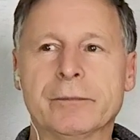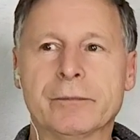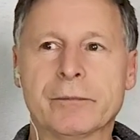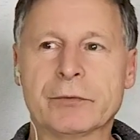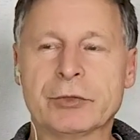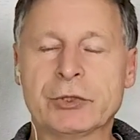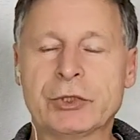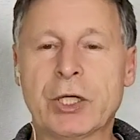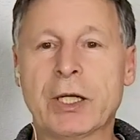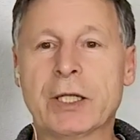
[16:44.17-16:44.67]

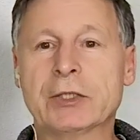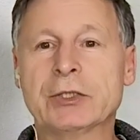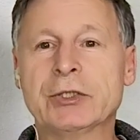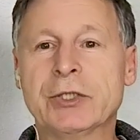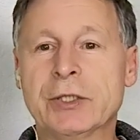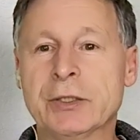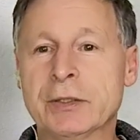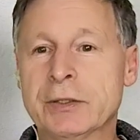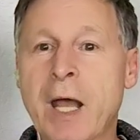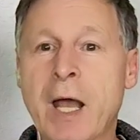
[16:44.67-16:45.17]

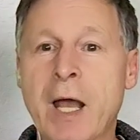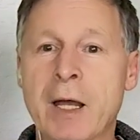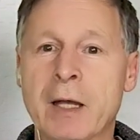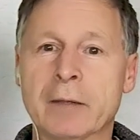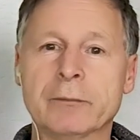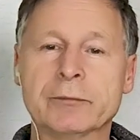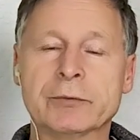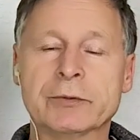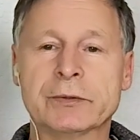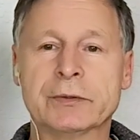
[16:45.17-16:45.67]
challenging
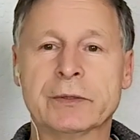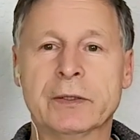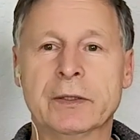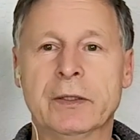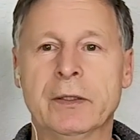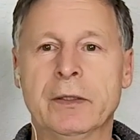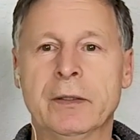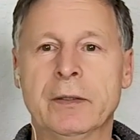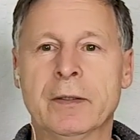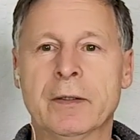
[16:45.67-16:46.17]
times
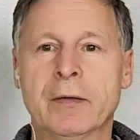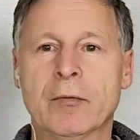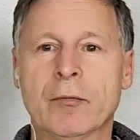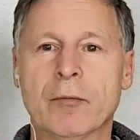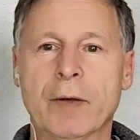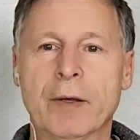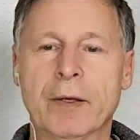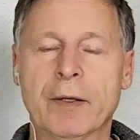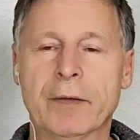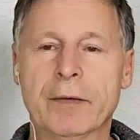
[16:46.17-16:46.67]

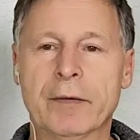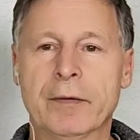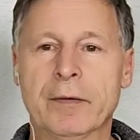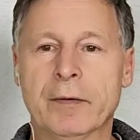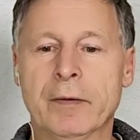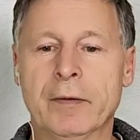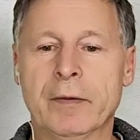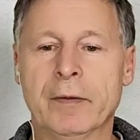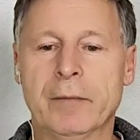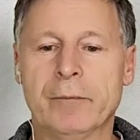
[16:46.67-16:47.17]
when
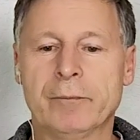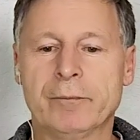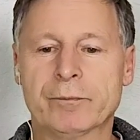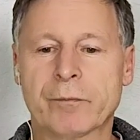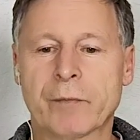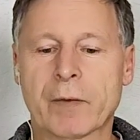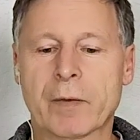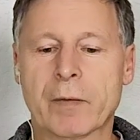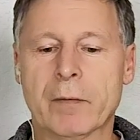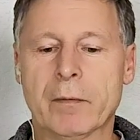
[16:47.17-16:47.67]

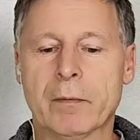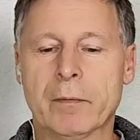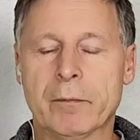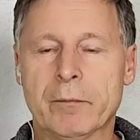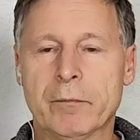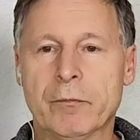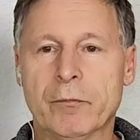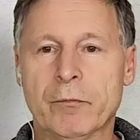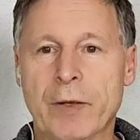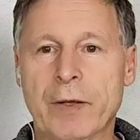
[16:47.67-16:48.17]

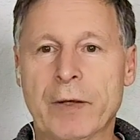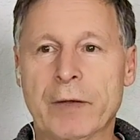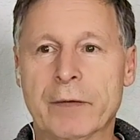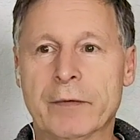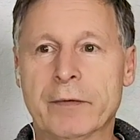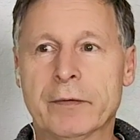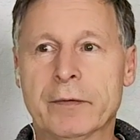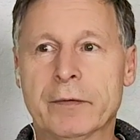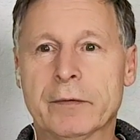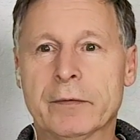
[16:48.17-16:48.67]

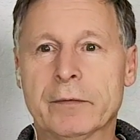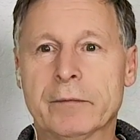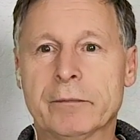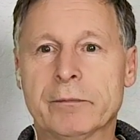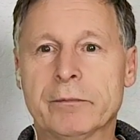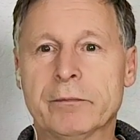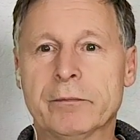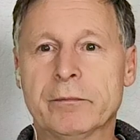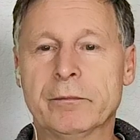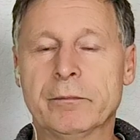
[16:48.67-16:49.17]
the
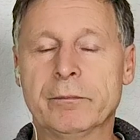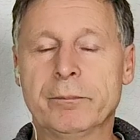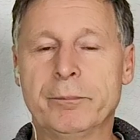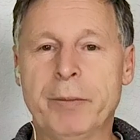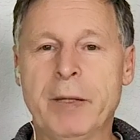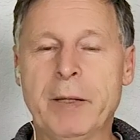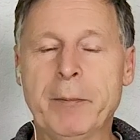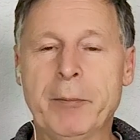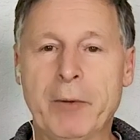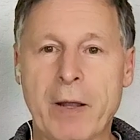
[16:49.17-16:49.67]

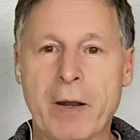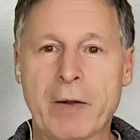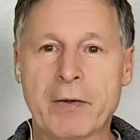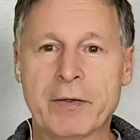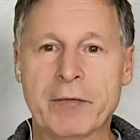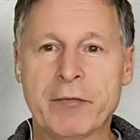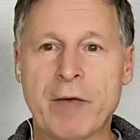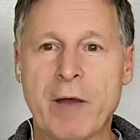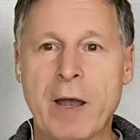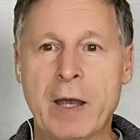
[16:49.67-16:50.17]
people are
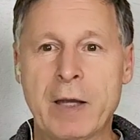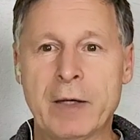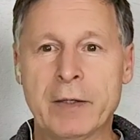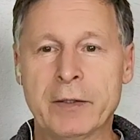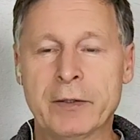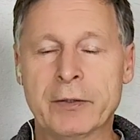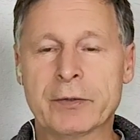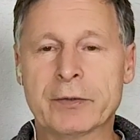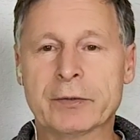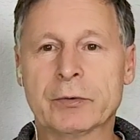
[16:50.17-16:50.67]

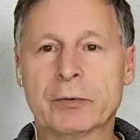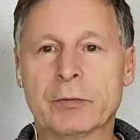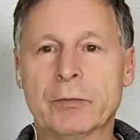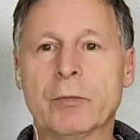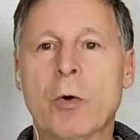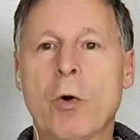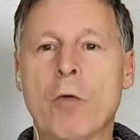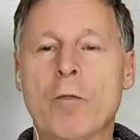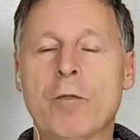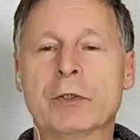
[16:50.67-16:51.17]
divided
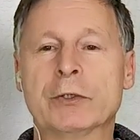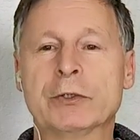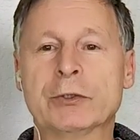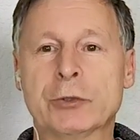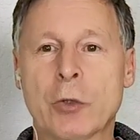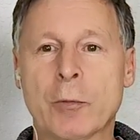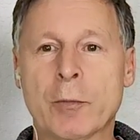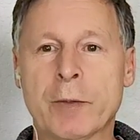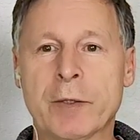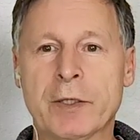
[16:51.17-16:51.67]
over
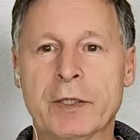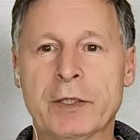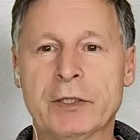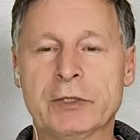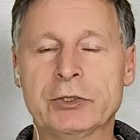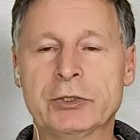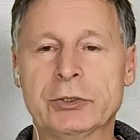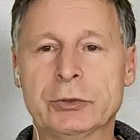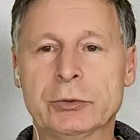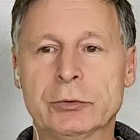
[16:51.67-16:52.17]
so many
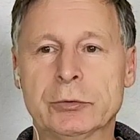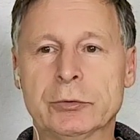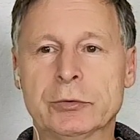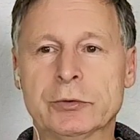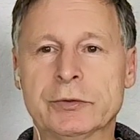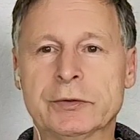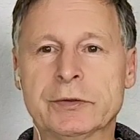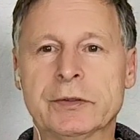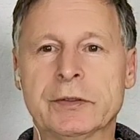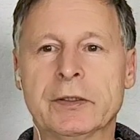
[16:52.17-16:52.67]

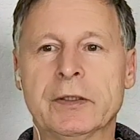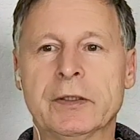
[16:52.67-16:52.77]
issues,